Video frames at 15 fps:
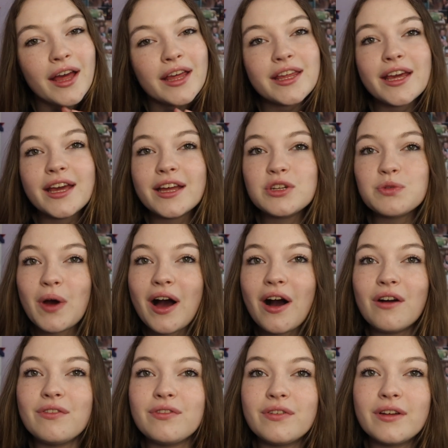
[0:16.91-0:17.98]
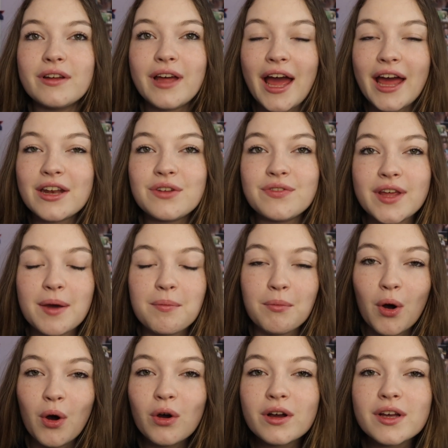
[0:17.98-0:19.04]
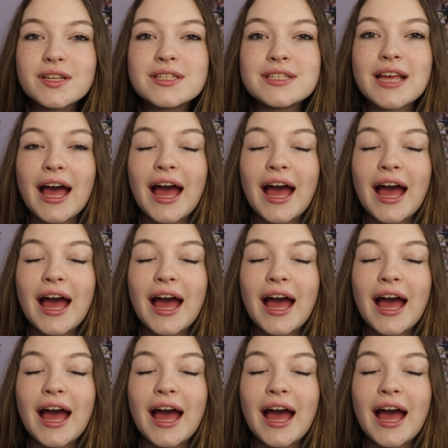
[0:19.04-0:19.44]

year 12 end of year mocks,